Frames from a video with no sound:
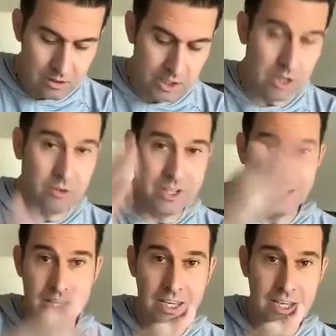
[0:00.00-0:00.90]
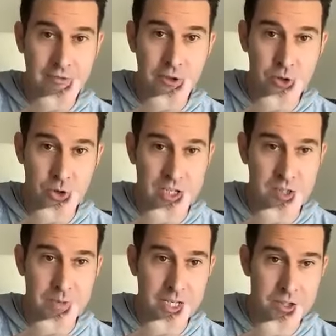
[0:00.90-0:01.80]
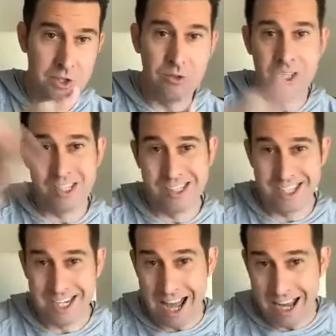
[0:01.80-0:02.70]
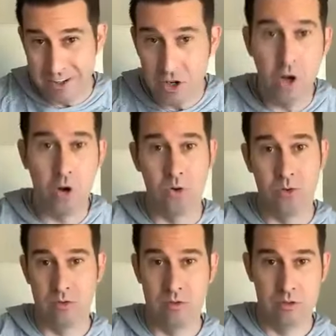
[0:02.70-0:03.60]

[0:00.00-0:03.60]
You know, if you trust me to do this, then I know